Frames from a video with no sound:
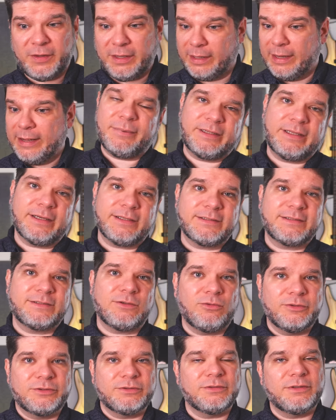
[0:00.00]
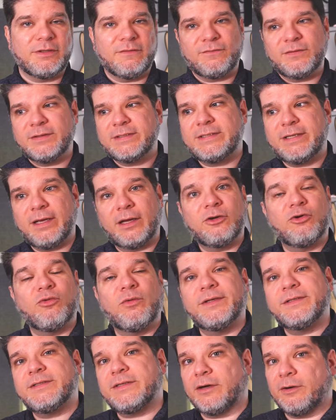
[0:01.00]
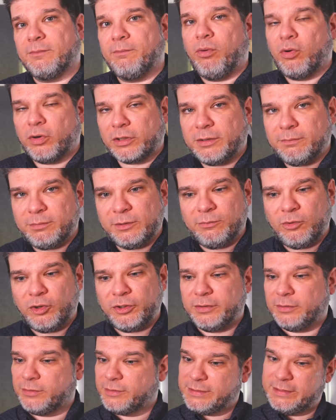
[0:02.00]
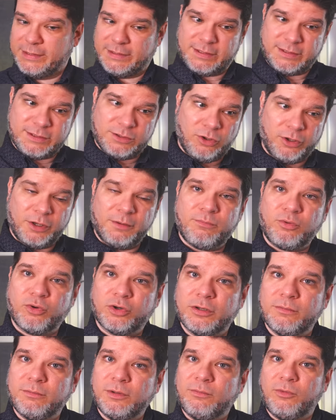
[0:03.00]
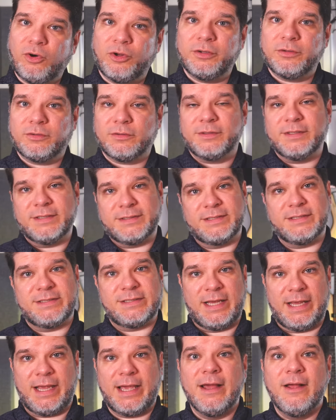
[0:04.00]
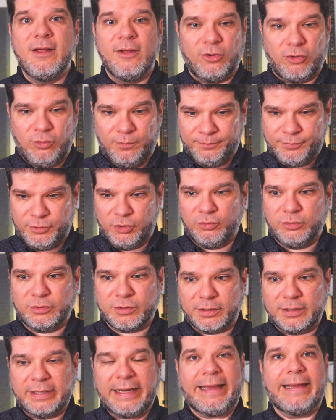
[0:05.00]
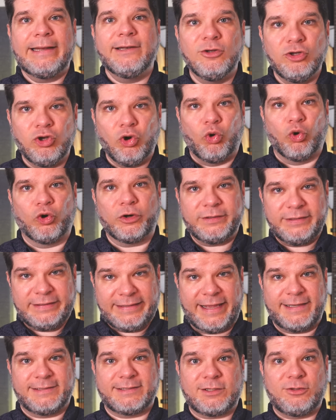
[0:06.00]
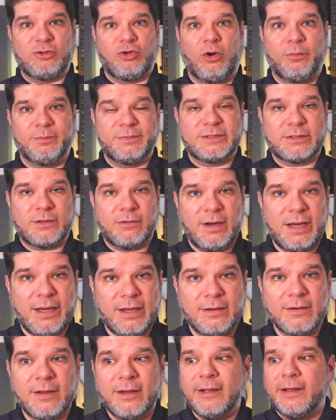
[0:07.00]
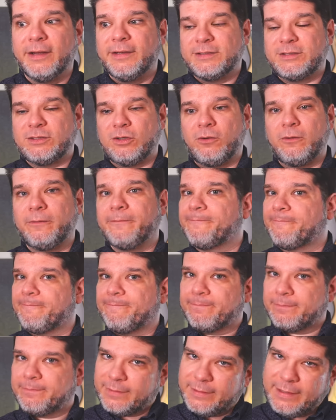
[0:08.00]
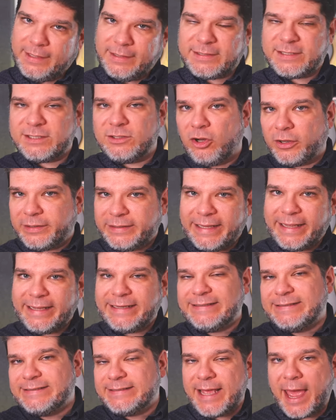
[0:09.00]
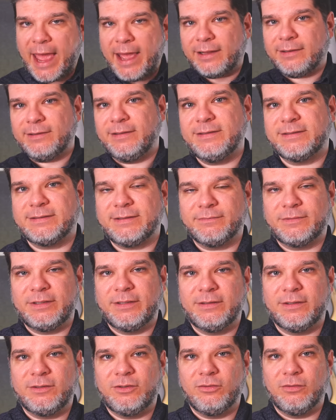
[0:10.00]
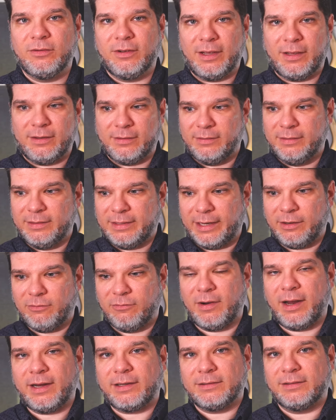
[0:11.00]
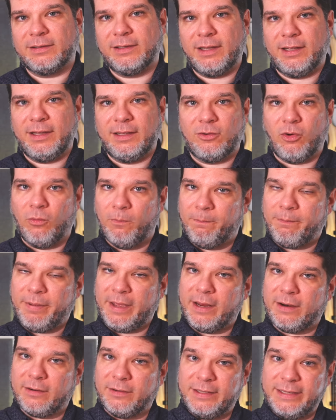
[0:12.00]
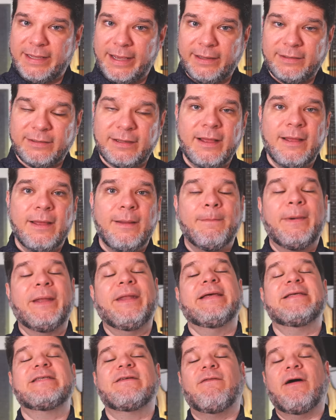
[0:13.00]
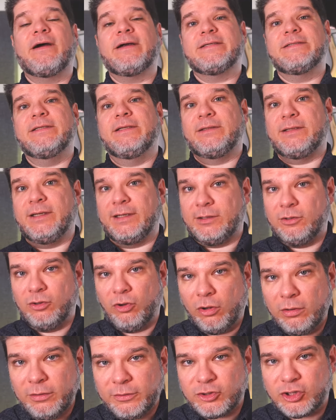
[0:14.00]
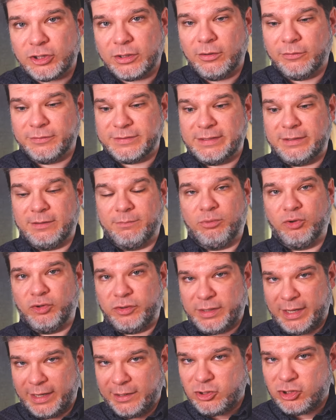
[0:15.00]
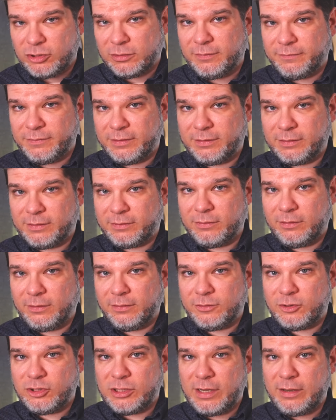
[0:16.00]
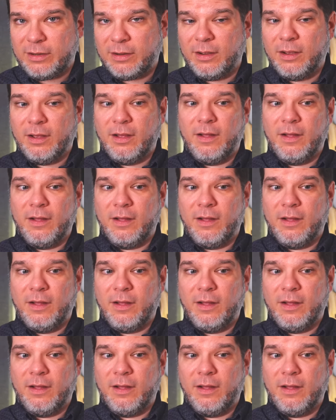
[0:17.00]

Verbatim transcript: thing, but there's also difference. The other ones are portable monitors. This is not a portable monitor. This is a computer indoor desktop screen. So it's not exactly something that you can directly compare yet, but as far as the technology goes and the potential of the technology,